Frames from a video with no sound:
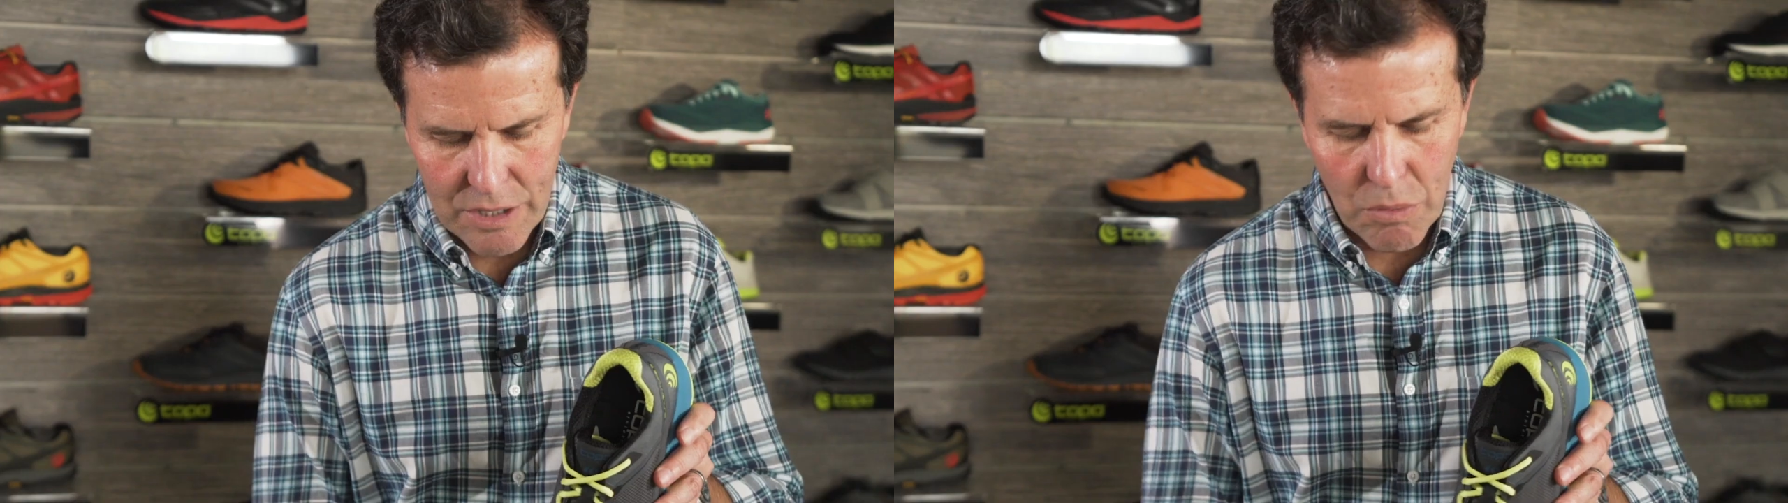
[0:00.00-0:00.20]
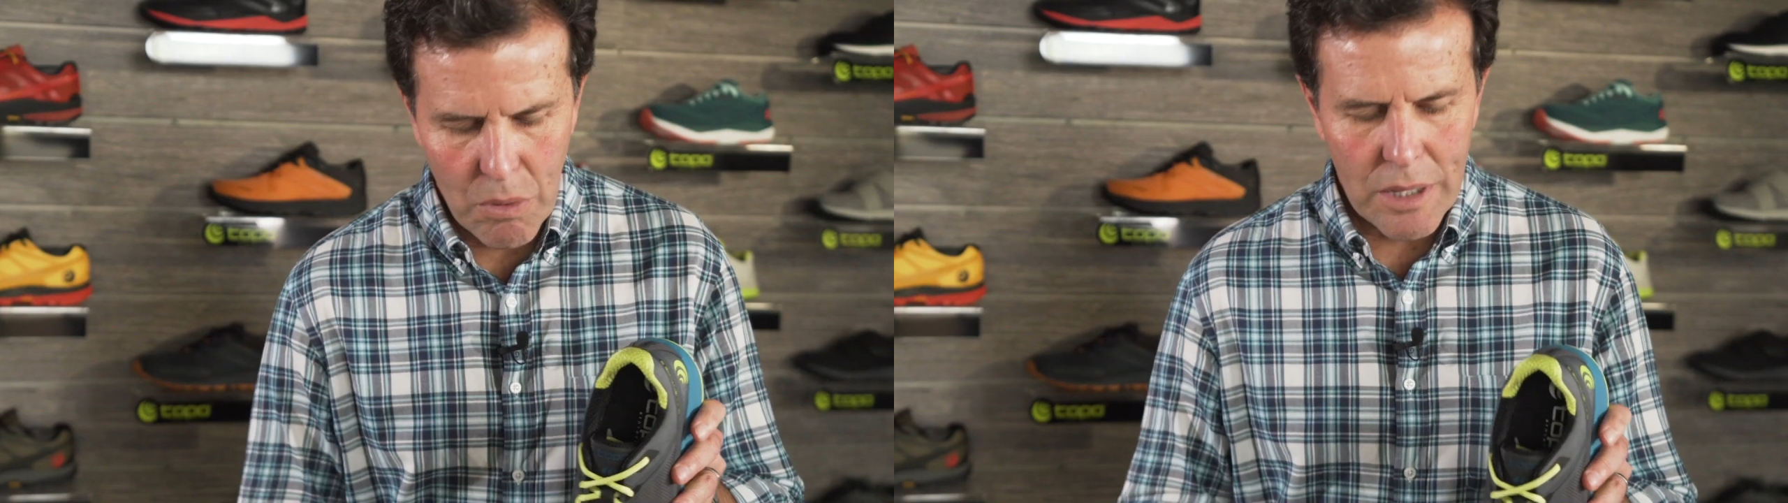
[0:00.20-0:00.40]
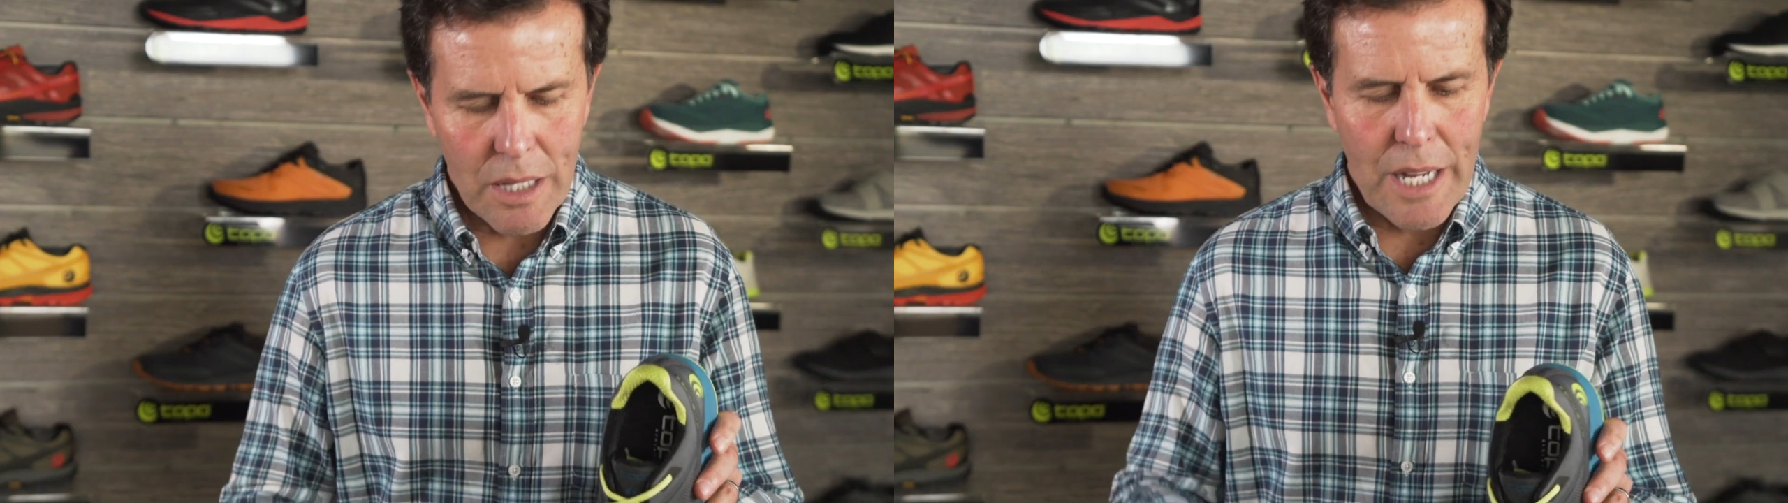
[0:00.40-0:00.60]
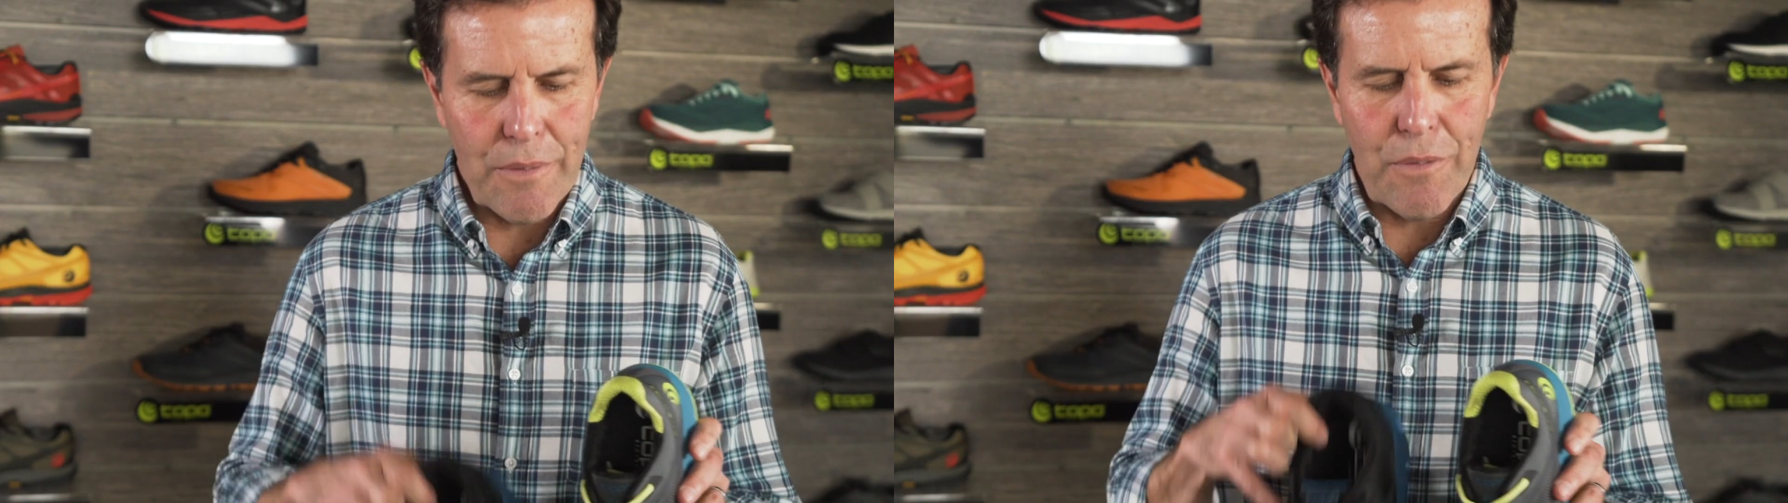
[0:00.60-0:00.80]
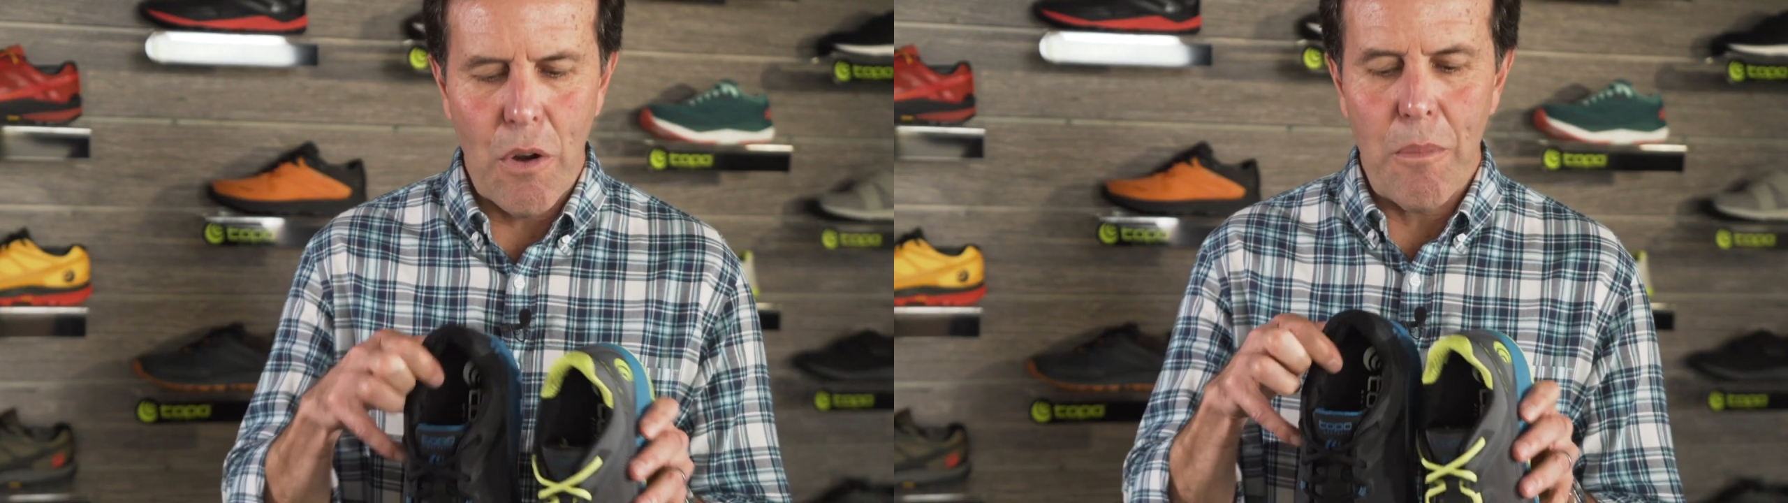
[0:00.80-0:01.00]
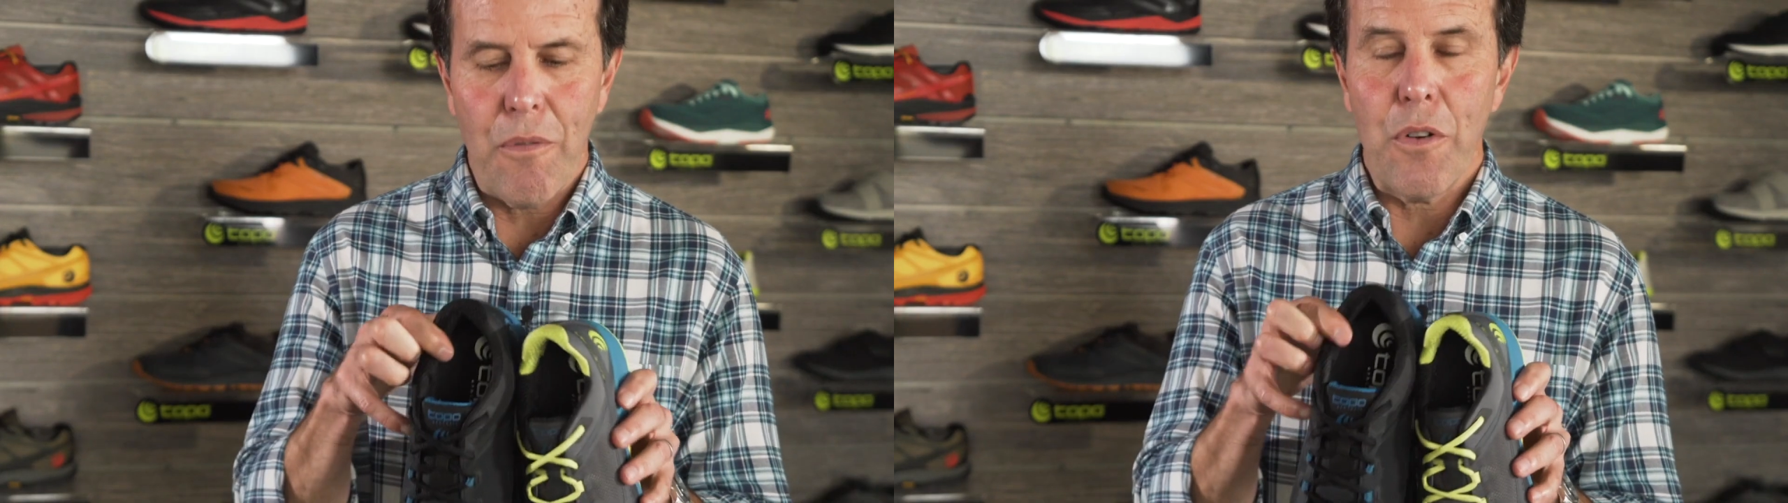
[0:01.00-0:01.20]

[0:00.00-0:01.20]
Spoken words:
an ortholite foam